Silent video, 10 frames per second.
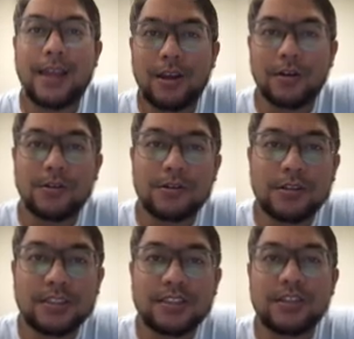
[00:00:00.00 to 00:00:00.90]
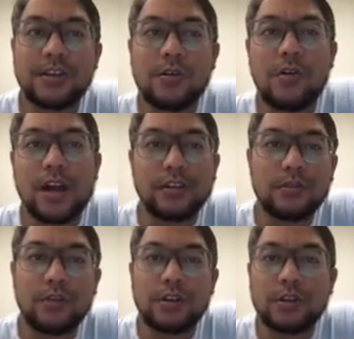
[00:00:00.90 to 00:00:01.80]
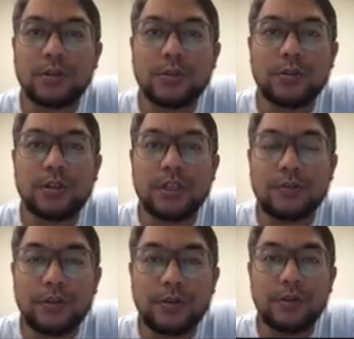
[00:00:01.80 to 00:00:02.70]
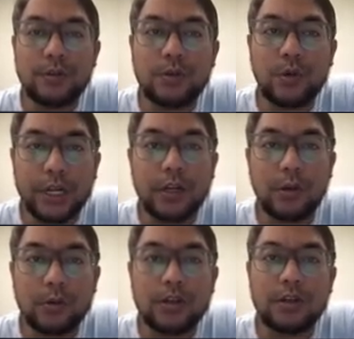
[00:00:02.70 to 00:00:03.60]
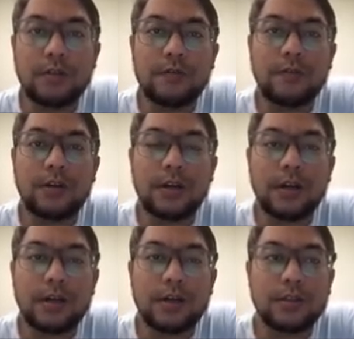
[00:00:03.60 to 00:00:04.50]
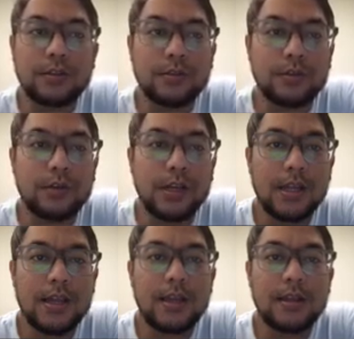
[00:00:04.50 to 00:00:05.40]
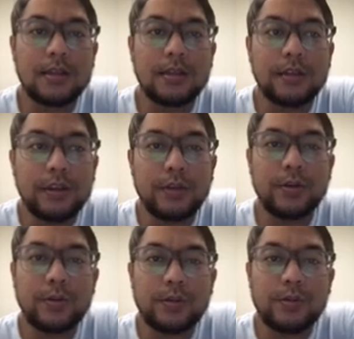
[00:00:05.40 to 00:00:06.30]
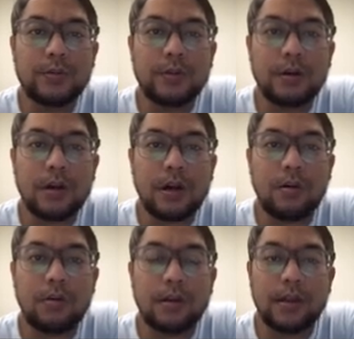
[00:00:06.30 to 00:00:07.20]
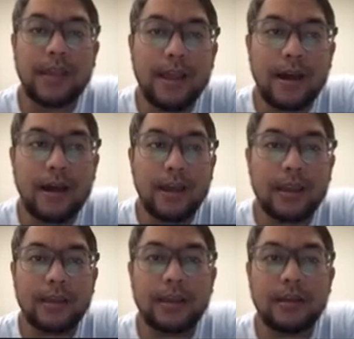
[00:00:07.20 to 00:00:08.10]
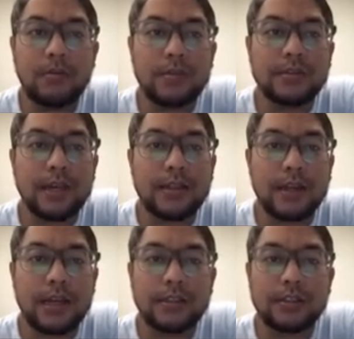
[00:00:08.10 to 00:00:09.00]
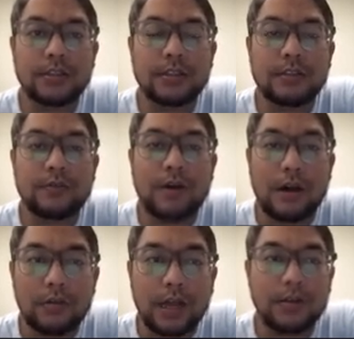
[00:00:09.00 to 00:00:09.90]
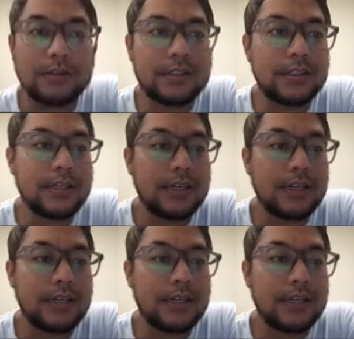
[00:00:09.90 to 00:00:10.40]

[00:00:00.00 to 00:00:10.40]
Hello, so I just want to give you quick look to new AI website that I just found out.